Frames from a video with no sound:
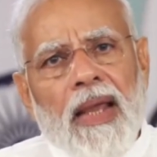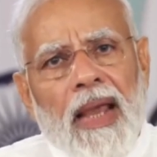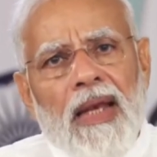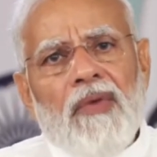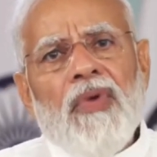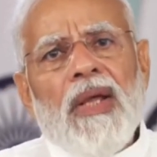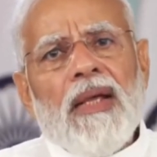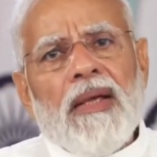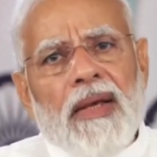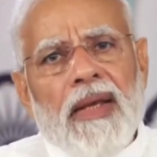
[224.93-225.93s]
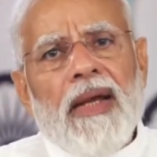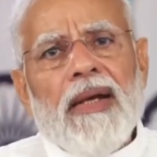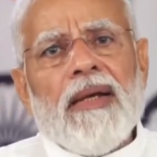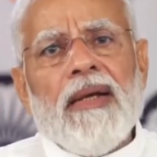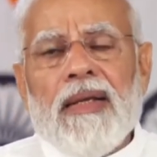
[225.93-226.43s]
can we
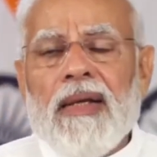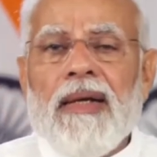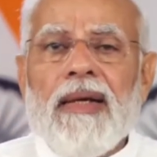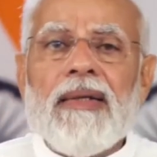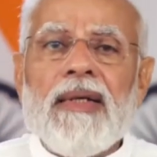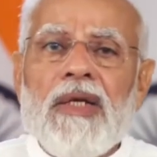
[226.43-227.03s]
create resilient